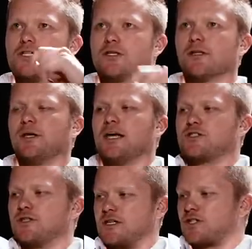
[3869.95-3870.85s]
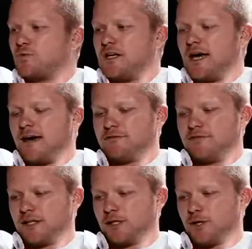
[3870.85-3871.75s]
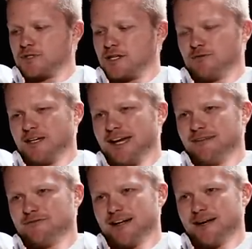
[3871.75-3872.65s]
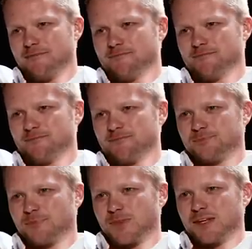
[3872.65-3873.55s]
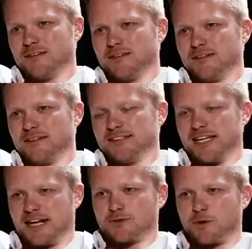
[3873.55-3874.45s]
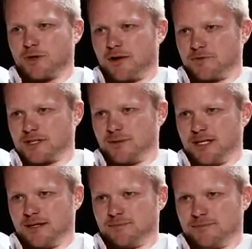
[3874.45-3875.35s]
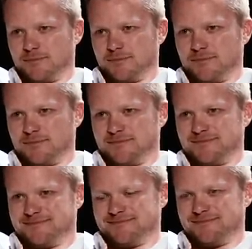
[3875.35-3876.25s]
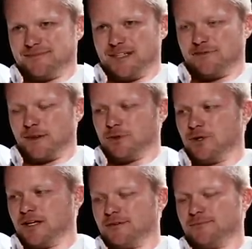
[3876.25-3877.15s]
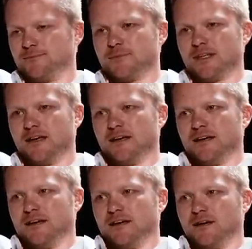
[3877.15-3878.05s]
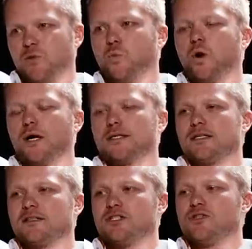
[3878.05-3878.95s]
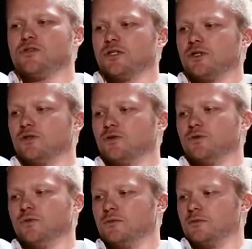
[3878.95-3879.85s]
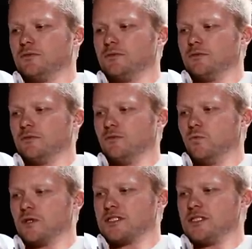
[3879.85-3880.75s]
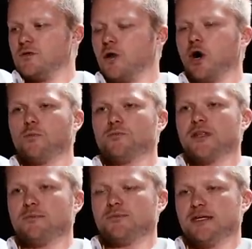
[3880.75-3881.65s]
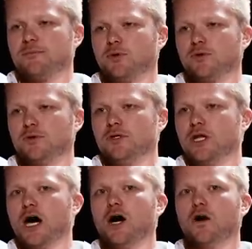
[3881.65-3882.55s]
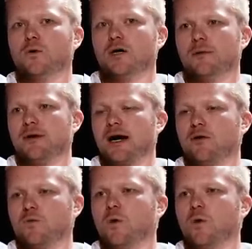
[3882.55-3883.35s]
So let me ask you this. So we have, in closing, we have um, 10X Growth Conference coming up. Oh, we do. In February. What do you what do you hope that people know about